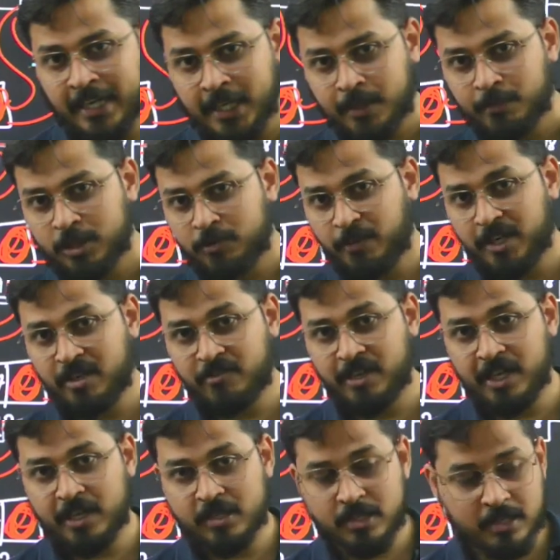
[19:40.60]
much better when I
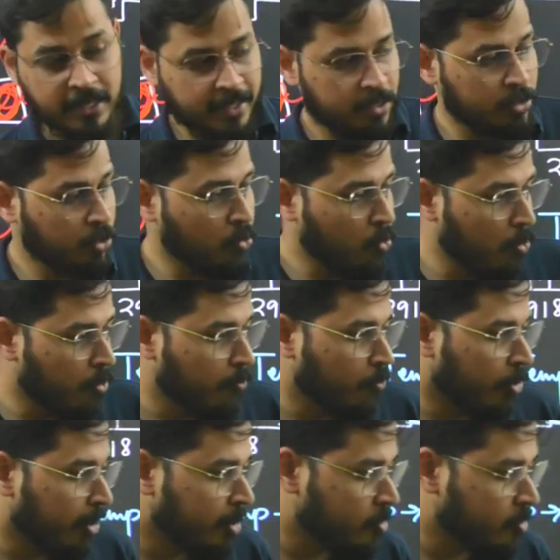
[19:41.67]
will write the code for it. So